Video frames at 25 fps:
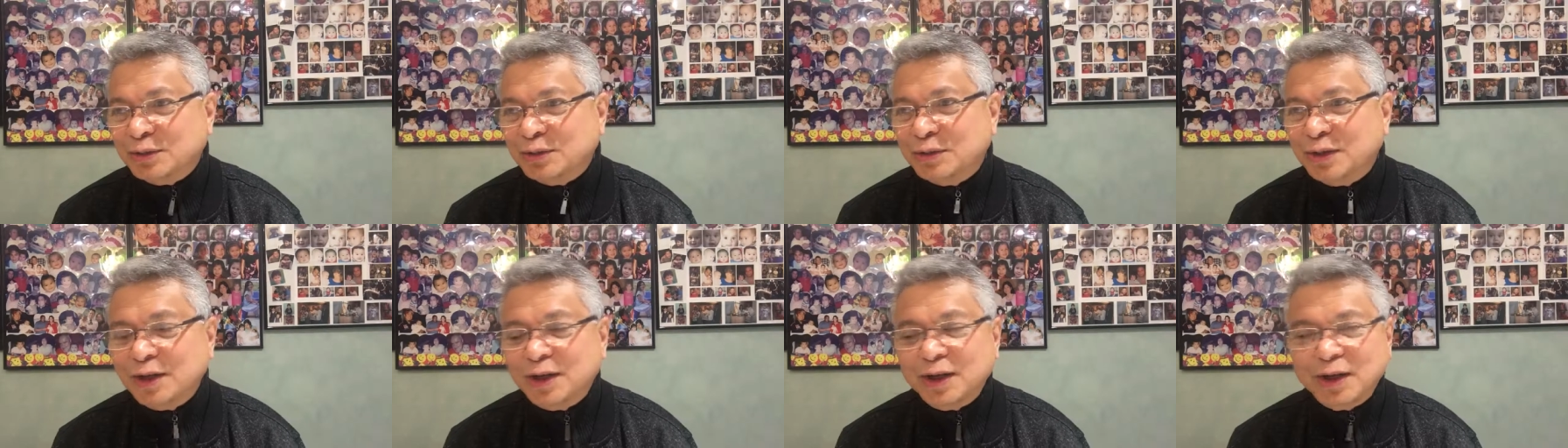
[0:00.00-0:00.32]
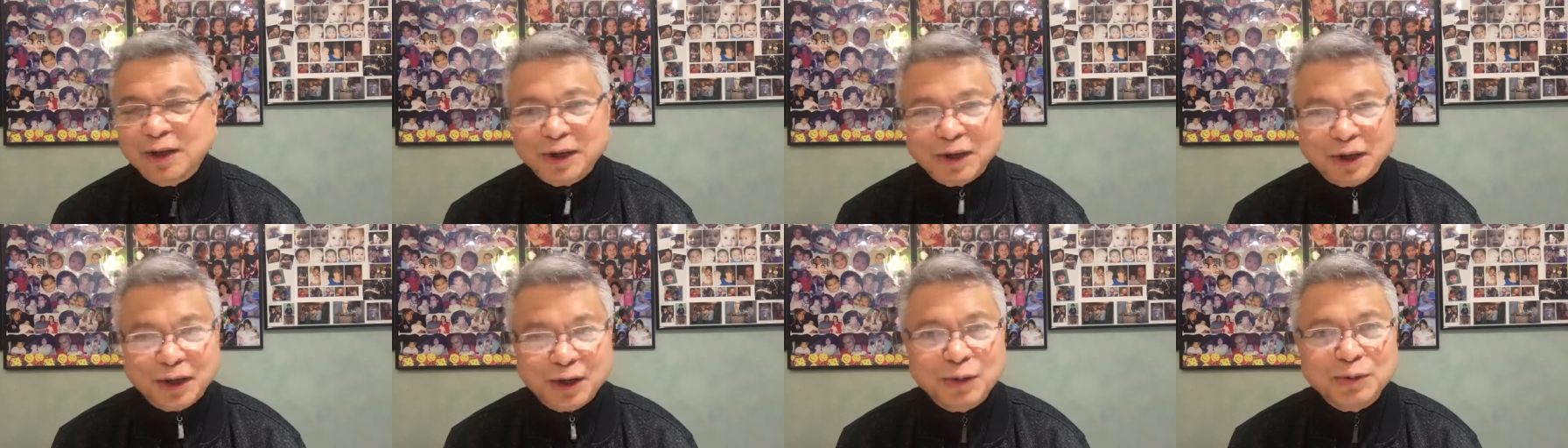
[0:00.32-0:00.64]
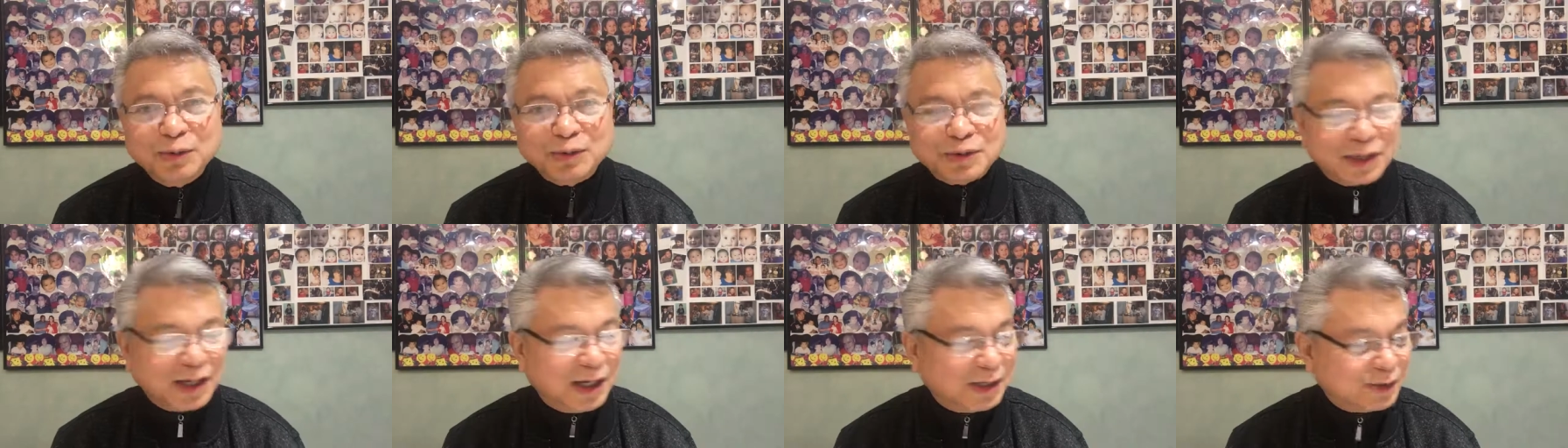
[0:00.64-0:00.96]
use
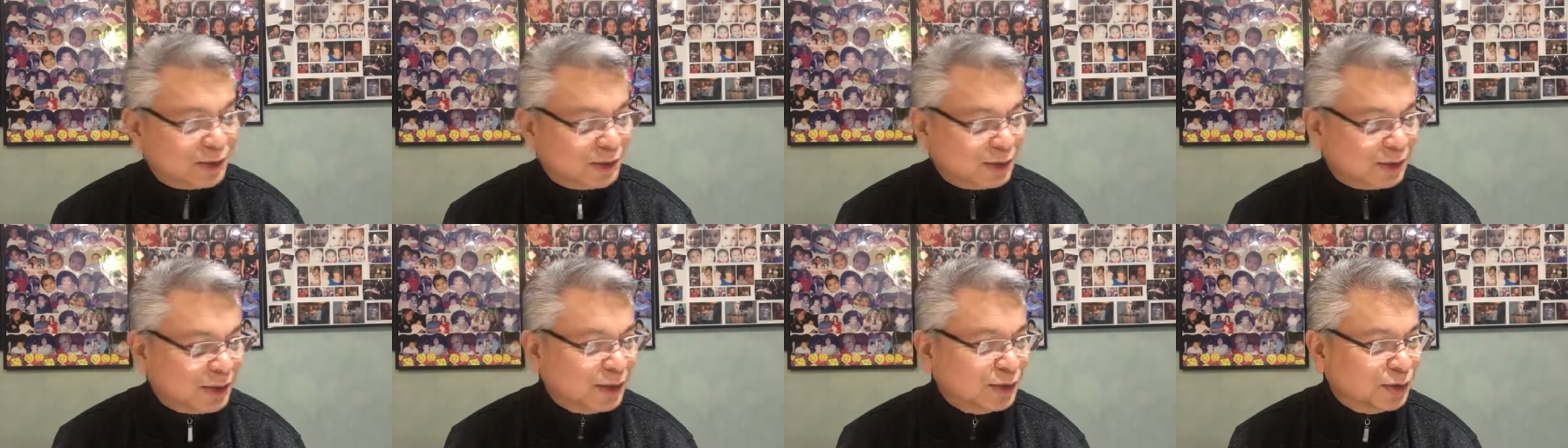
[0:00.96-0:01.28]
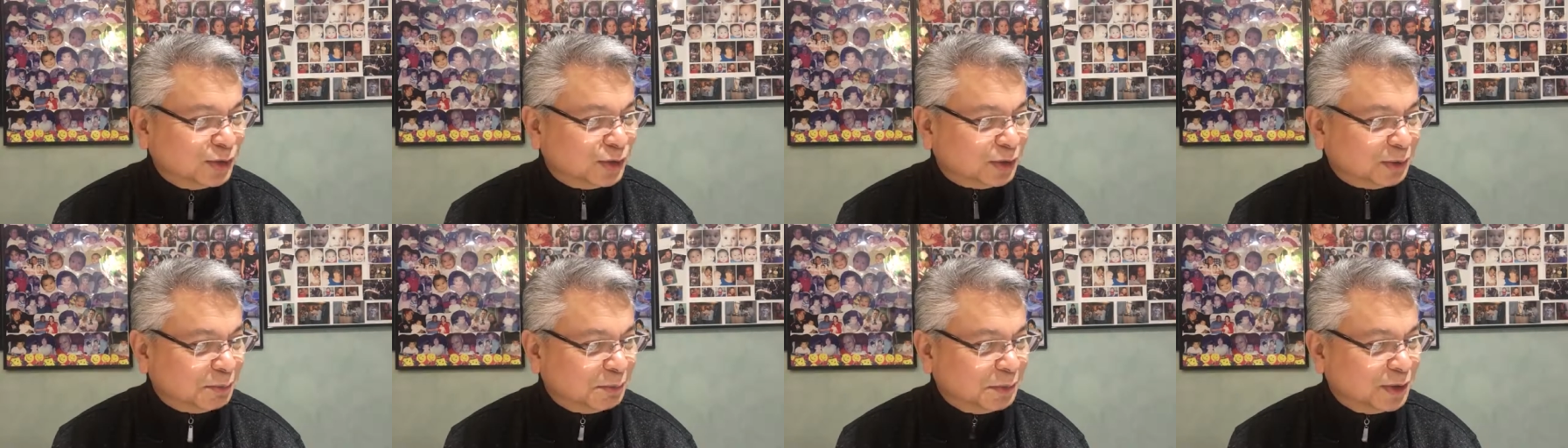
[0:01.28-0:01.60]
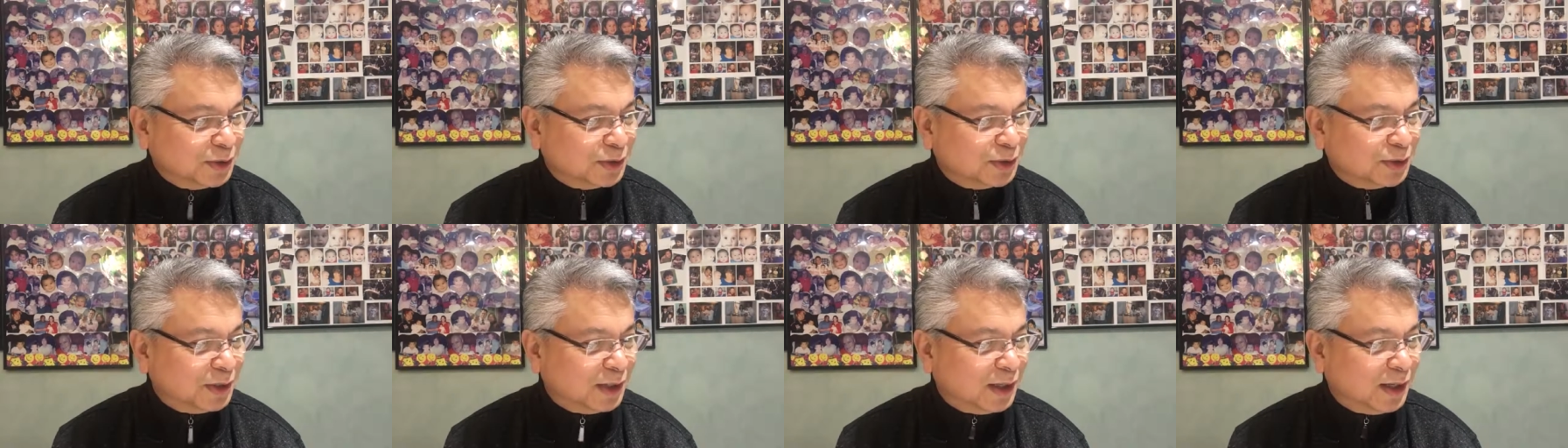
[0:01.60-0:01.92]
us as instruments,
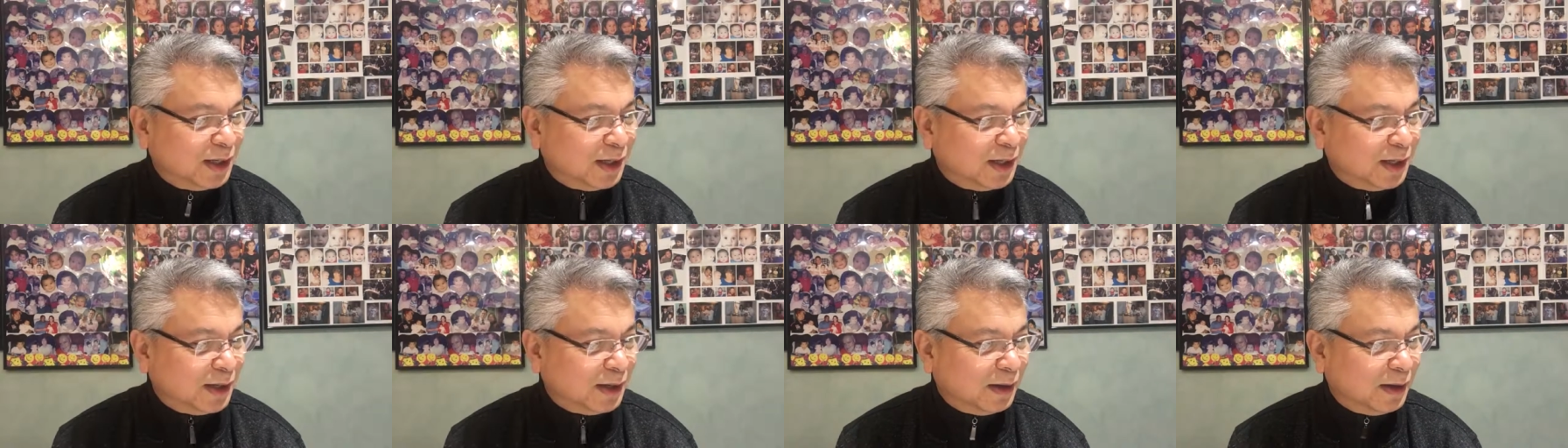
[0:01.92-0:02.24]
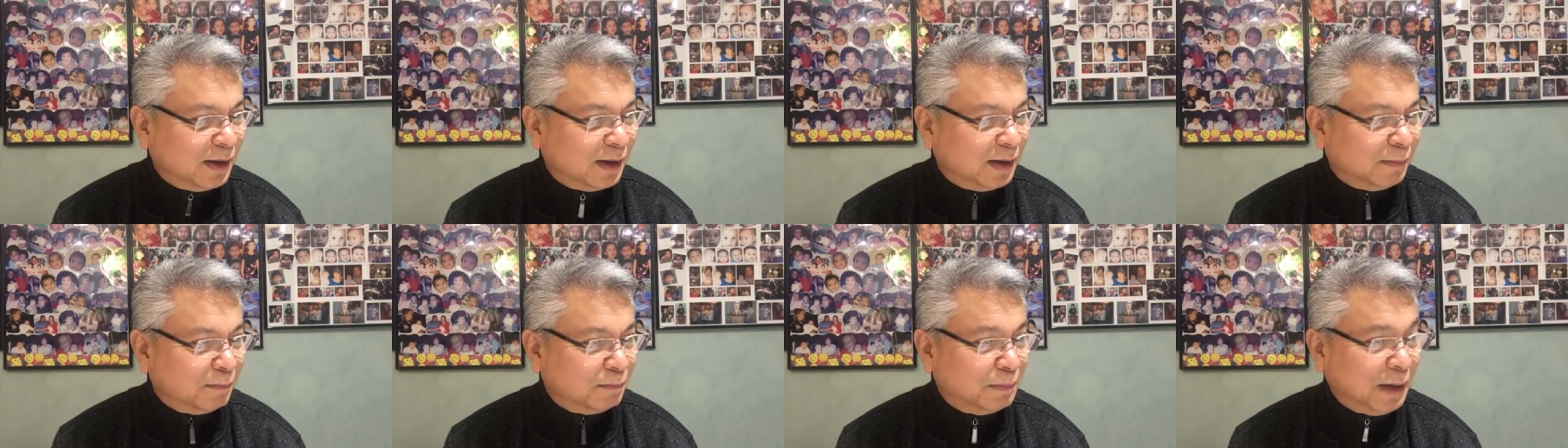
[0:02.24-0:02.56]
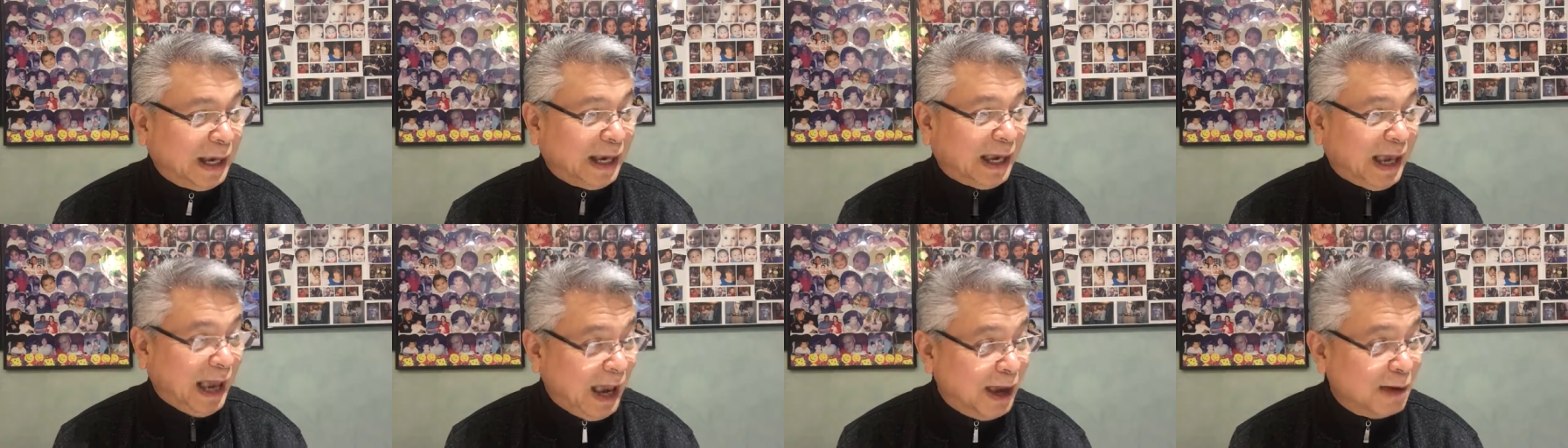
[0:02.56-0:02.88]

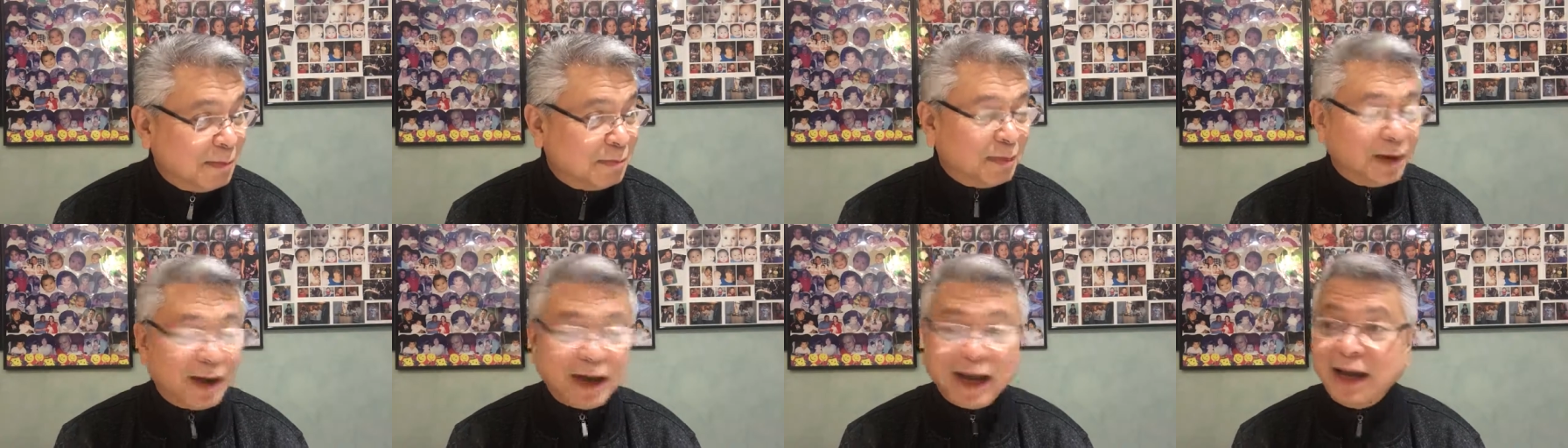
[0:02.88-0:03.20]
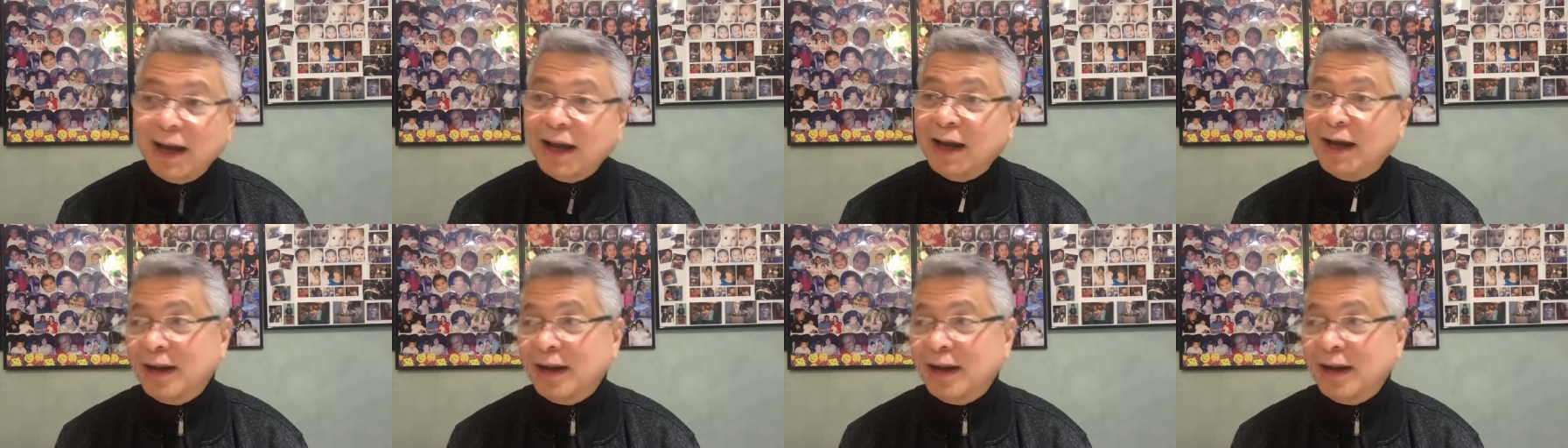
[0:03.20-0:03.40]
became a